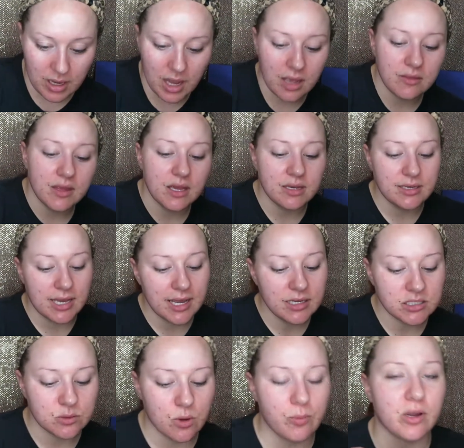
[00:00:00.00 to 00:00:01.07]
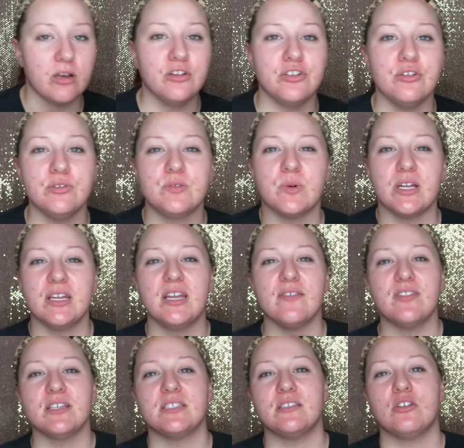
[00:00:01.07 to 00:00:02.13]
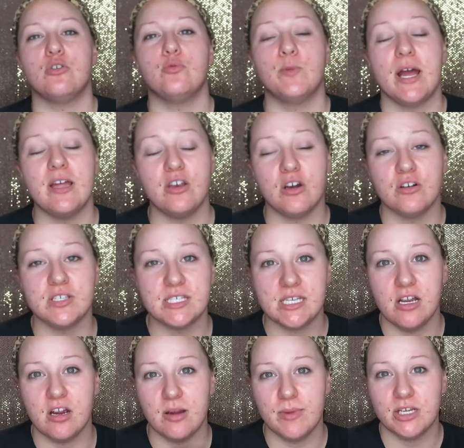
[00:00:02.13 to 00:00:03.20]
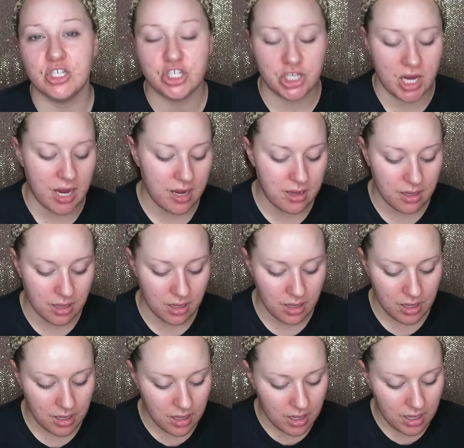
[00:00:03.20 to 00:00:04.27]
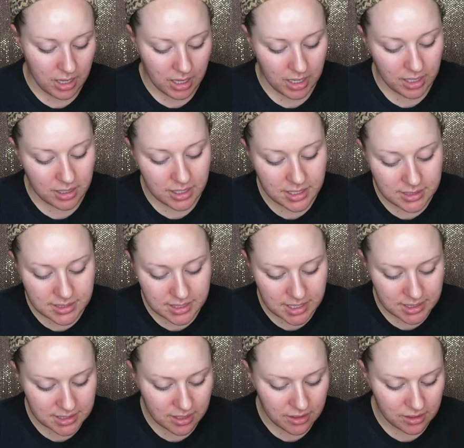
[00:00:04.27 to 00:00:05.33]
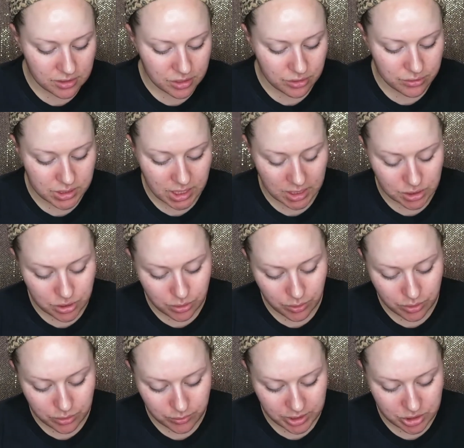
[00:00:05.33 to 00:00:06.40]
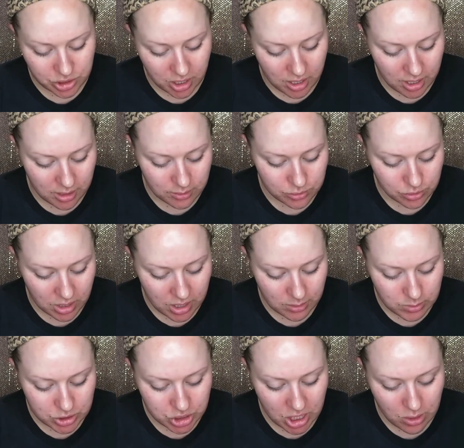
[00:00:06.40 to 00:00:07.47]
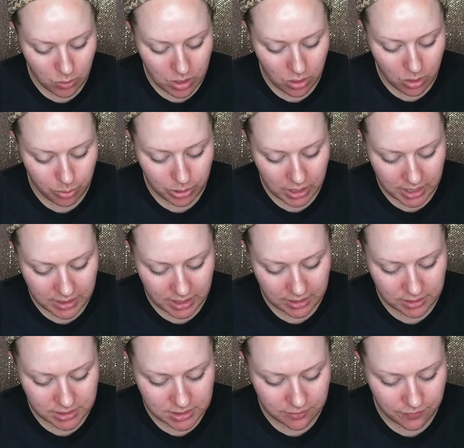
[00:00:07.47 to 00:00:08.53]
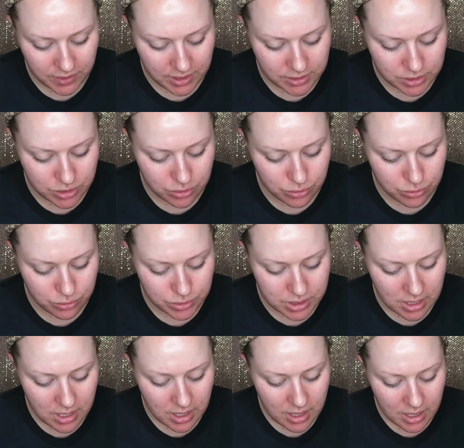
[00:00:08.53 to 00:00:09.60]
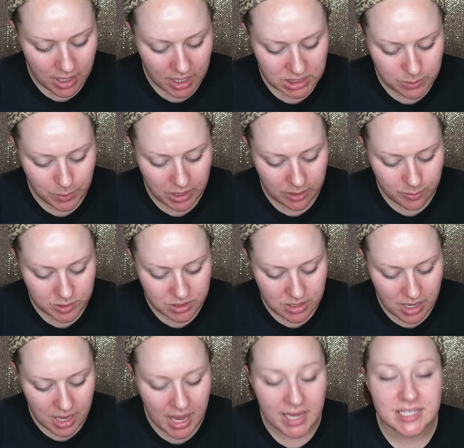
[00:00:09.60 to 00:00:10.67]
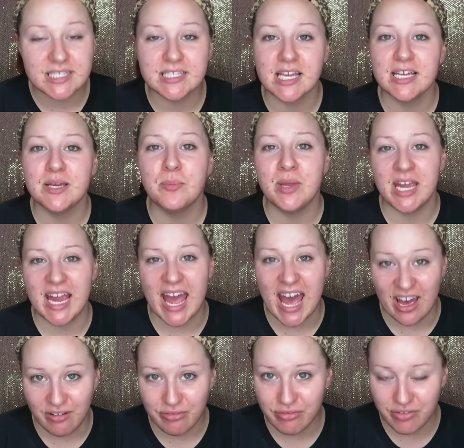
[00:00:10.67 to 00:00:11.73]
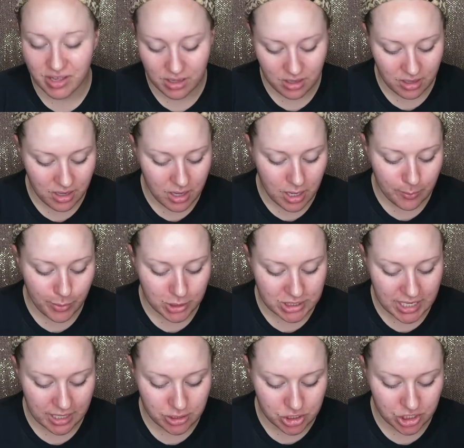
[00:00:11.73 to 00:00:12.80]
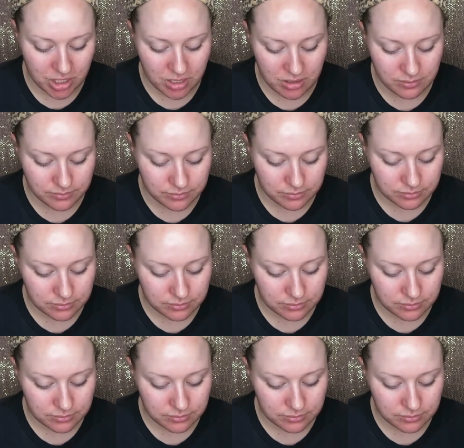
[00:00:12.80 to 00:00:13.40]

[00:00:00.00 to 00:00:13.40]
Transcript: And then next what we're going to do is we're going to give this little retinol serum a shake. And it says, I think, to use like 2 or 3 drops. Shake well, apply nightly to face. Use SPF protection